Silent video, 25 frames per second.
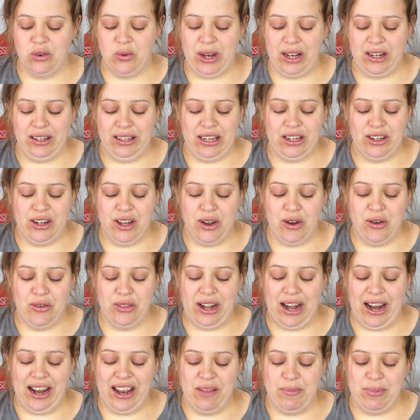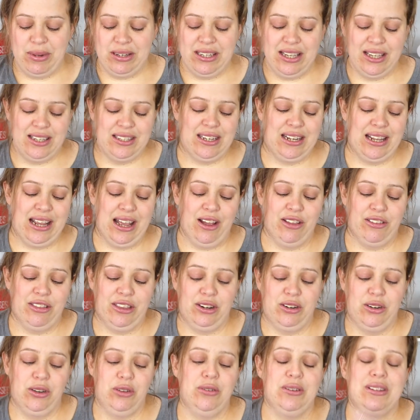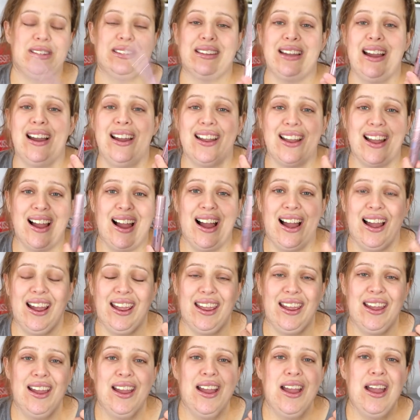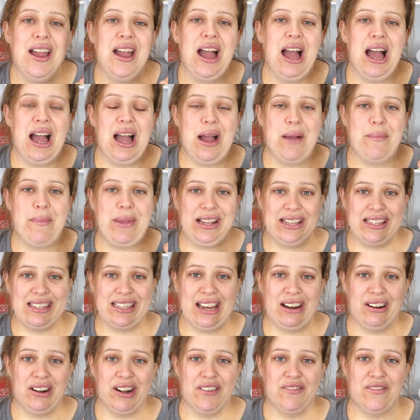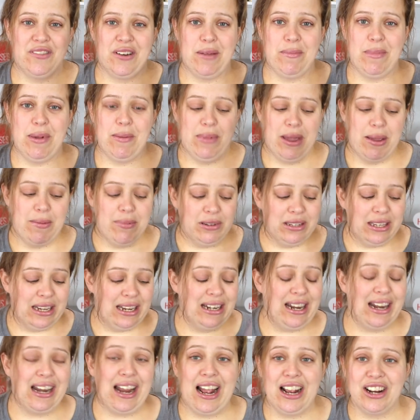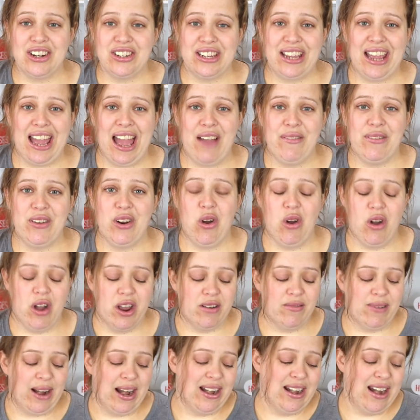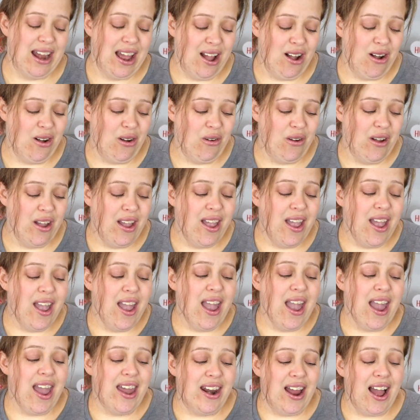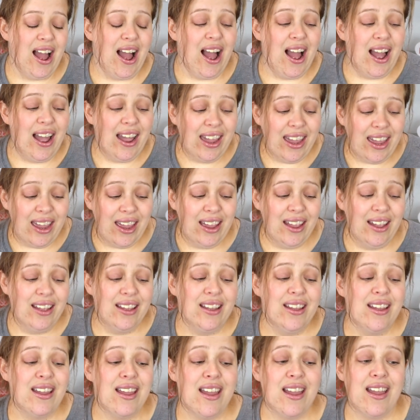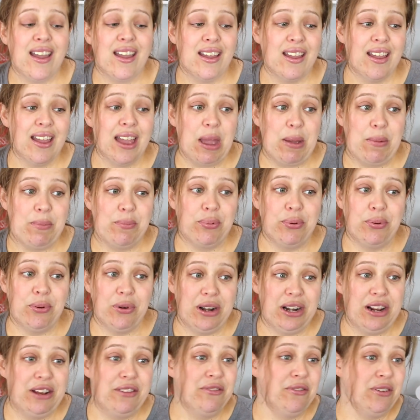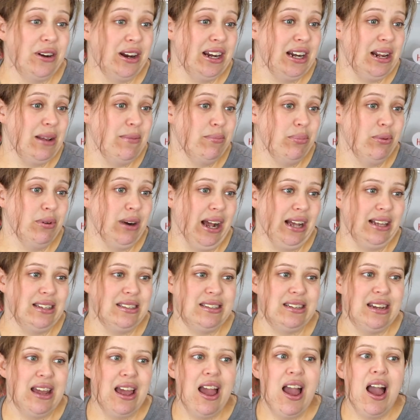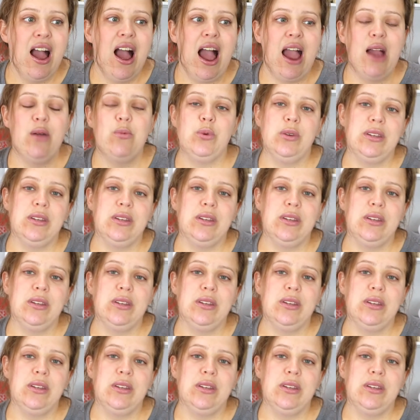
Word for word: quickly know that I have been testing out the new Sky High mascara from Maybelline. I actually have it on right now, and I am pretty freaking impressed. I